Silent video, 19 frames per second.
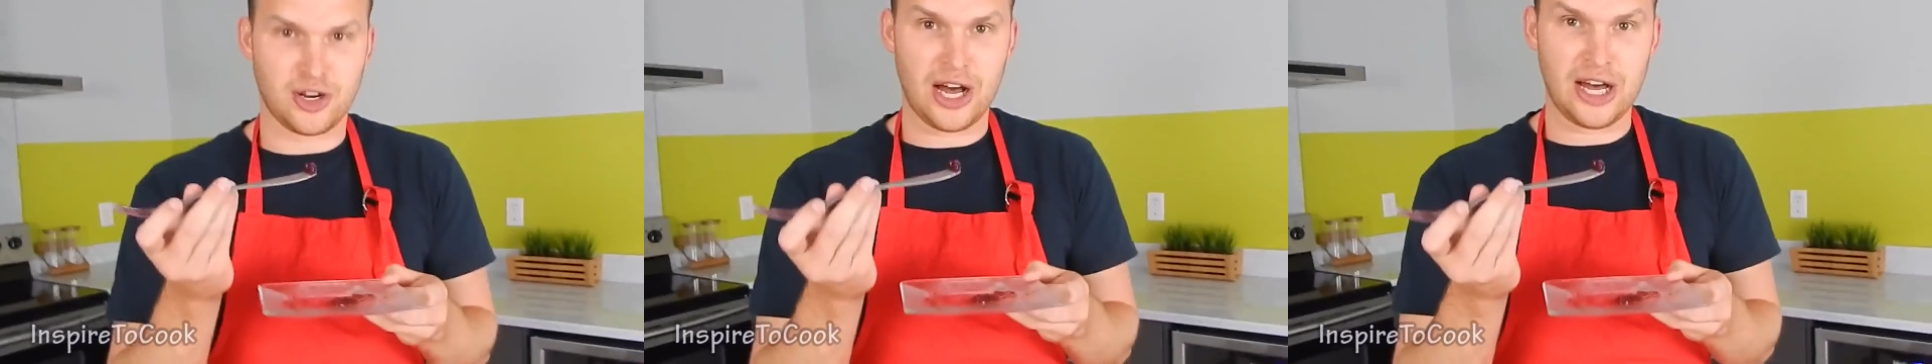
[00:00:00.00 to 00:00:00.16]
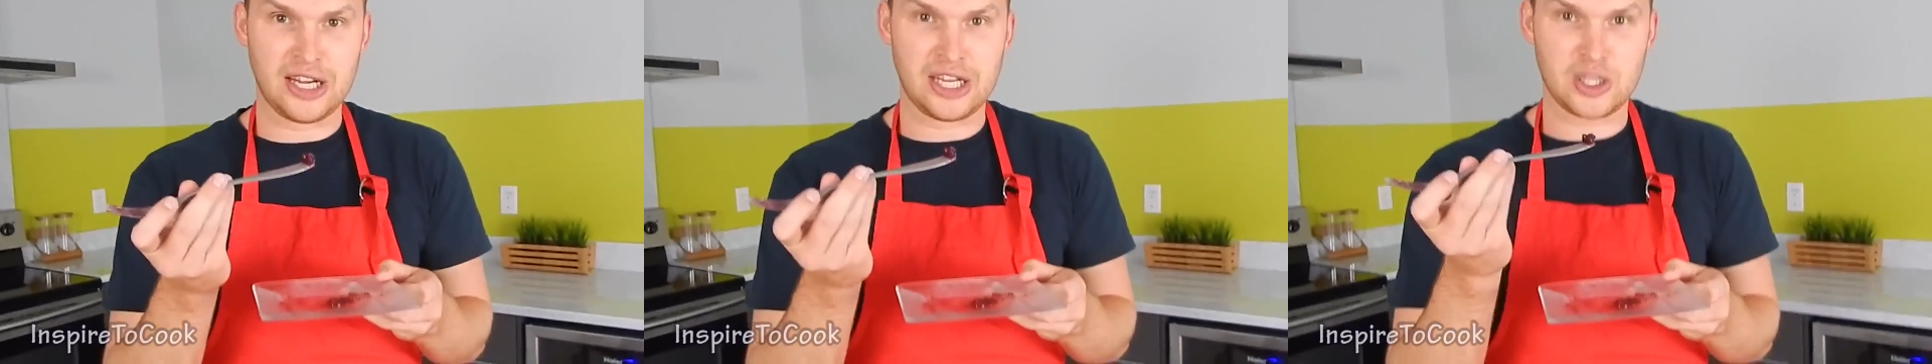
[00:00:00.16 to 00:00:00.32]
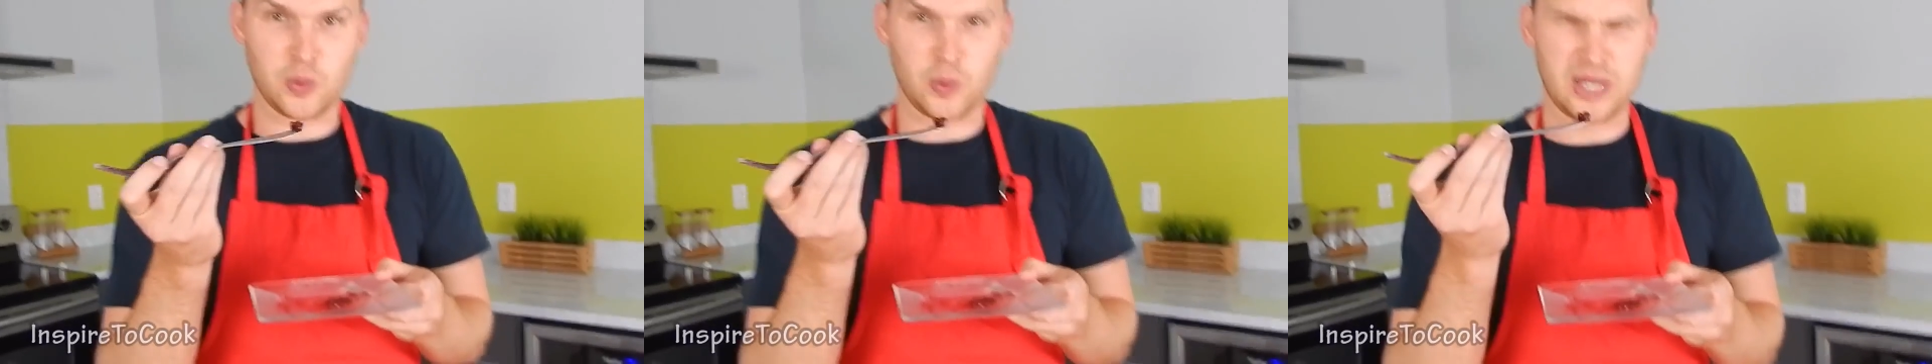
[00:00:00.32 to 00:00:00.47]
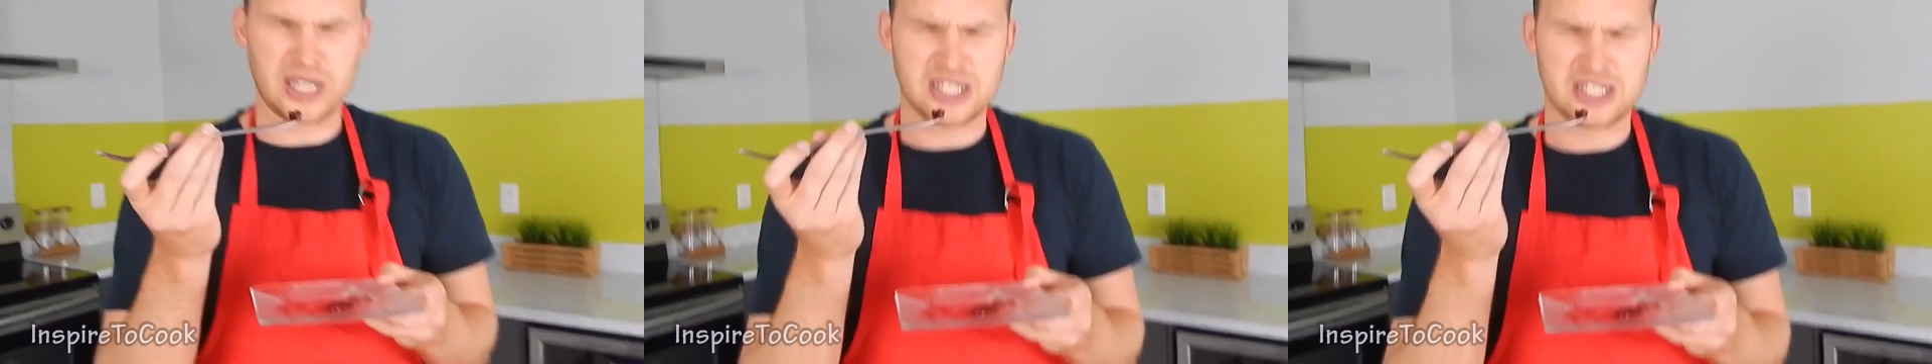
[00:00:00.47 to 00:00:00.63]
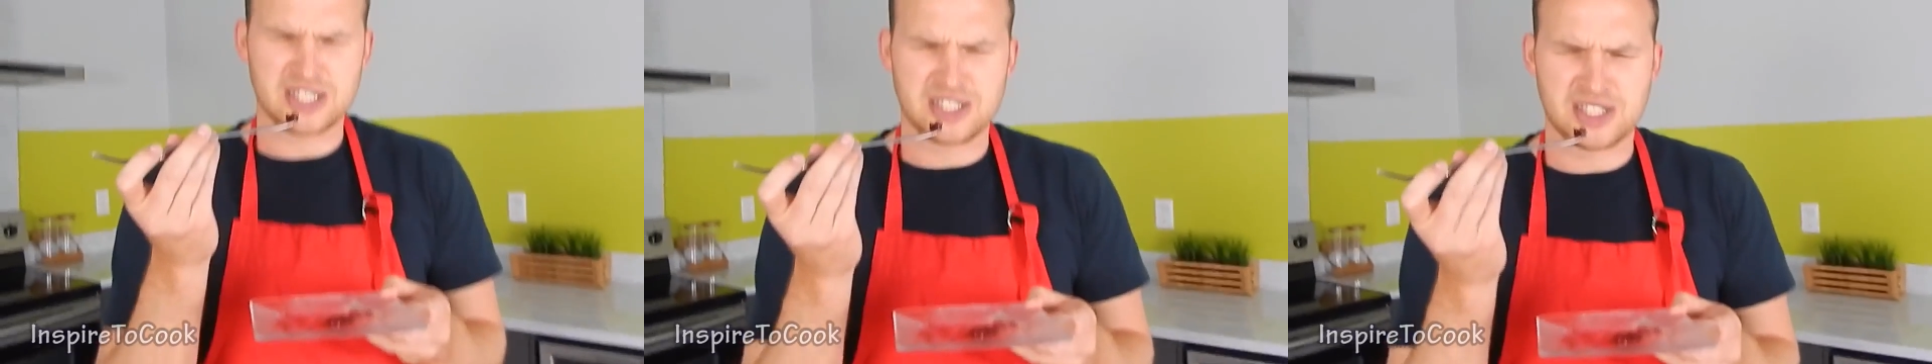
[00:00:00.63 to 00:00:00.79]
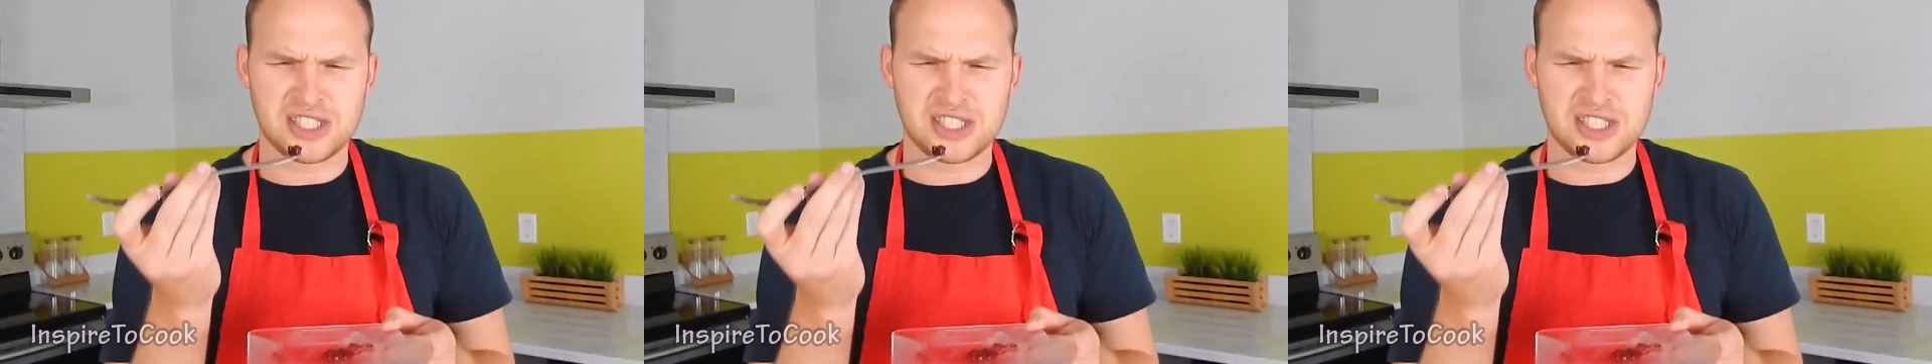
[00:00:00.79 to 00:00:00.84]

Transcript: trying it when it's